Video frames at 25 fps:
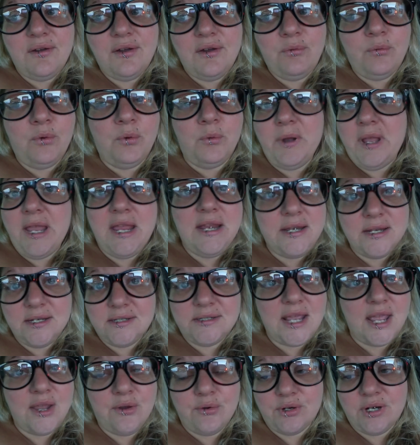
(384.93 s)
Well, he
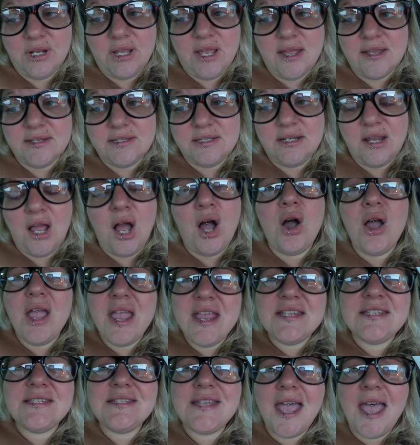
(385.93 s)
didn't take her into custody. Oh,
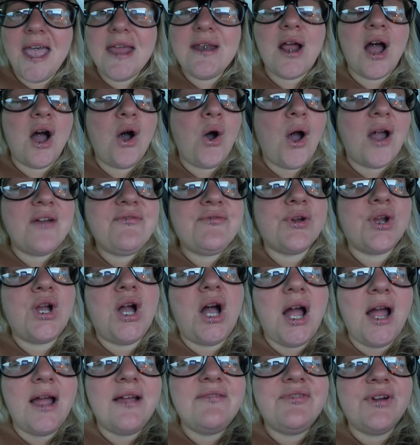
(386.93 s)
he said, oh, I
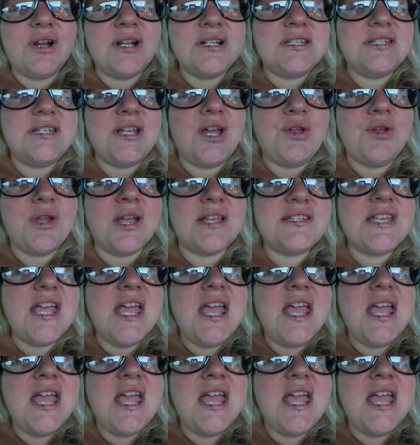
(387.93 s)
forgot to tell you guys.